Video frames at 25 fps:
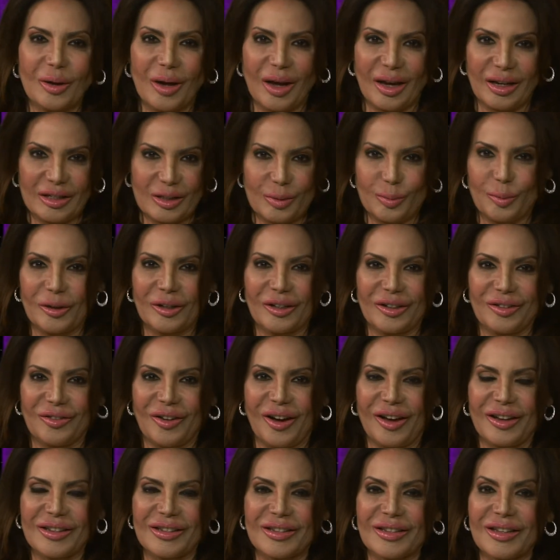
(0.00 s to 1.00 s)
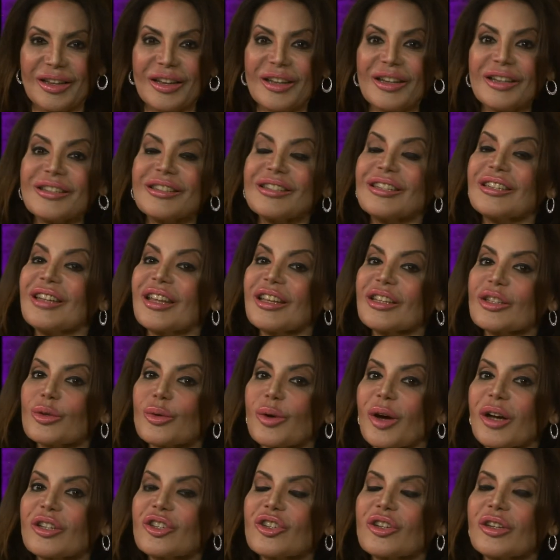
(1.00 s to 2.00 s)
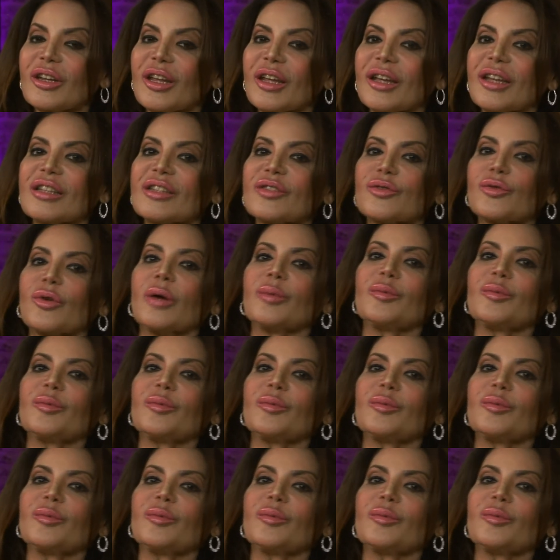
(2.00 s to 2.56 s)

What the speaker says: expert advice. Today's question is from